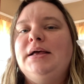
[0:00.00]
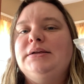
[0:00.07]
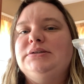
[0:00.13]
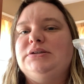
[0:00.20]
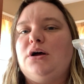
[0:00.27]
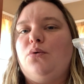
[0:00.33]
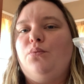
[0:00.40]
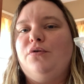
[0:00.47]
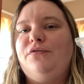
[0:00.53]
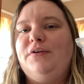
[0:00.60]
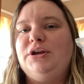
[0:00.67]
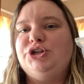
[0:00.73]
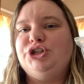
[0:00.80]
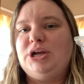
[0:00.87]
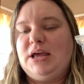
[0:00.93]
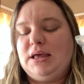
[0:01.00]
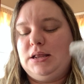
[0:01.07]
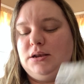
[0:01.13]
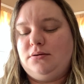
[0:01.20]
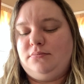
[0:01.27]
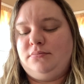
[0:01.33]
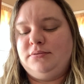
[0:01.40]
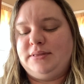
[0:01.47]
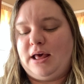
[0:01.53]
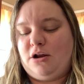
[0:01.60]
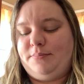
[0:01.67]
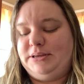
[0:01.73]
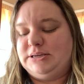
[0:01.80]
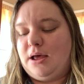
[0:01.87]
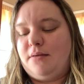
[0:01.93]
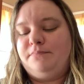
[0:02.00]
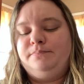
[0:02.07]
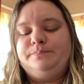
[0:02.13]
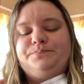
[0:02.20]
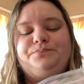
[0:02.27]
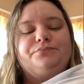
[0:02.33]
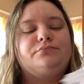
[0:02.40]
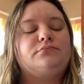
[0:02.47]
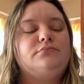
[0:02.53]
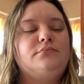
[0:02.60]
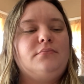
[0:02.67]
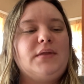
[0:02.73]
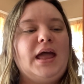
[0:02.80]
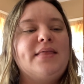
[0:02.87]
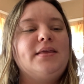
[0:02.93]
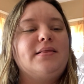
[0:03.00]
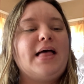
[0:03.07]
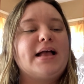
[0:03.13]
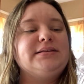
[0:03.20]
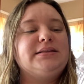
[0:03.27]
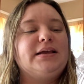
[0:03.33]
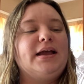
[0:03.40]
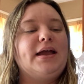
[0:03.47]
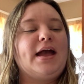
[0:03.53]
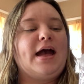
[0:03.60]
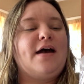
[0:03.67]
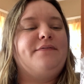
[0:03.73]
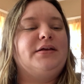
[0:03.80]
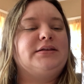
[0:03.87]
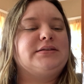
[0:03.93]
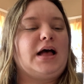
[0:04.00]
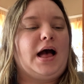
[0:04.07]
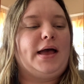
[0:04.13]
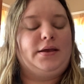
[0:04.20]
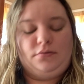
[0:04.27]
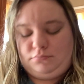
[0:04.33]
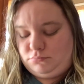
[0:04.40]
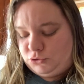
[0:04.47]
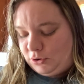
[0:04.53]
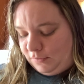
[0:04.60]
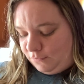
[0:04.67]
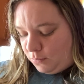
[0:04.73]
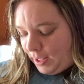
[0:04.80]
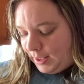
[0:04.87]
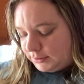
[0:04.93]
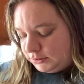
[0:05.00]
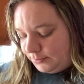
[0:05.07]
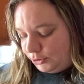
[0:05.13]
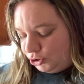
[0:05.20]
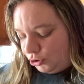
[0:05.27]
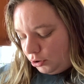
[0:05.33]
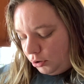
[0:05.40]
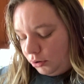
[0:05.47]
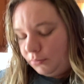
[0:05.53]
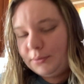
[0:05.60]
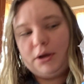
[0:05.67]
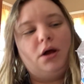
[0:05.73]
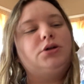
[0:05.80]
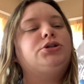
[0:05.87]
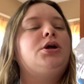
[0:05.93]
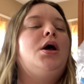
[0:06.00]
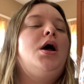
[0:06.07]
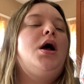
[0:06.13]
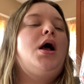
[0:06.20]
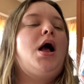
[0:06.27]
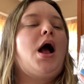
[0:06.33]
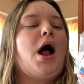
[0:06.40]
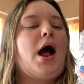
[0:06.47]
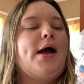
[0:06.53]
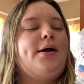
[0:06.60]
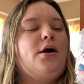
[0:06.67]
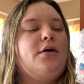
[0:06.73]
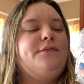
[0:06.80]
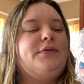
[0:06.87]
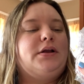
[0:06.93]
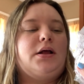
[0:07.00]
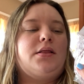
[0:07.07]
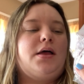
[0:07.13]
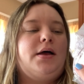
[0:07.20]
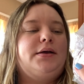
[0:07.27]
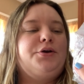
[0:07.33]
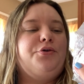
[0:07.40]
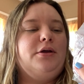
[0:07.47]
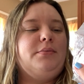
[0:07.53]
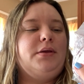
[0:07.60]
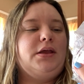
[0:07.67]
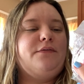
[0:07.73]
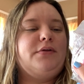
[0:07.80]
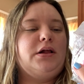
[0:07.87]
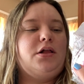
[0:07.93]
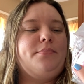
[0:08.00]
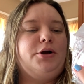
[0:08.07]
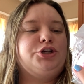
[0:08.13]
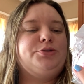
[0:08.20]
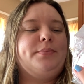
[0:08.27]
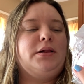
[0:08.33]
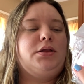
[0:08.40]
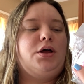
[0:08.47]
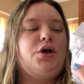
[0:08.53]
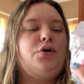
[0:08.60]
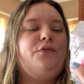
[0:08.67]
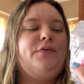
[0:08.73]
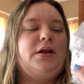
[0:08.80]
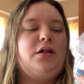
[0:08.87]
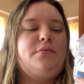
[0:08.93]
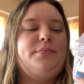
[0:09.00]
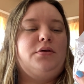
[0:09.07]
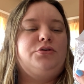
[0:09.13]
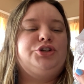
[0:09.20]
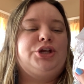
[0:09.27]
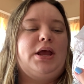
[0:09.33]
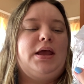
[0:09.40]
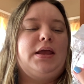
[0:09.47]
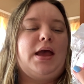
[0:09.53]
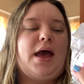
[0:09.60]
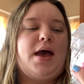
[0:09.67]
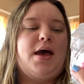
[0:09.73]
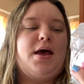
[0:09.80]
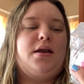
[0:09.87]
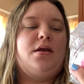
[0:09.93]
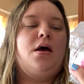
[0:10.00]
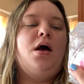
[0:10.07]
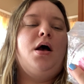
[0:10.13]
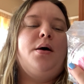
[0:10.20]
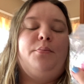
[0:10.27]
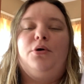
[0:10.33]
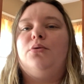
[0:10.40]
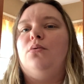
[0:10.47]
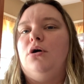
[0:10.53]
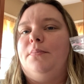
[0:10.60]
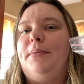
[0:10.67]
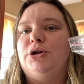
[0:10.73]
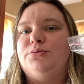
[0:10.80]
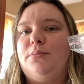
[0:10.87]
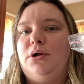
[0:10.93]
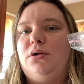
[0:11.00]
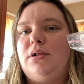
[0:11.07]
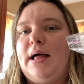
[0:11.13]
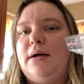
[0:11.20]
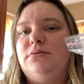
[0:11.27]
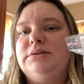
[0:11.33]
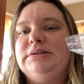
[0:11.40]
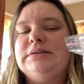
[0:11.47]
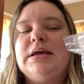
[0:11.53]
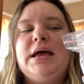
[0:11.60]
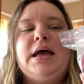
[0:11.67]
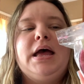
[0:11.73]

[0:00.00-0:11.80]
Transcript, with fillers: So we'll finish it and that'll be done. And the last thing I have is I, I wax on my shirt? Oh my gosh. I Heart Vanilla, Creamy Vanilla Marshmallow, Vanilla Milkshake, and Boardwalk Marshmallow Clouds.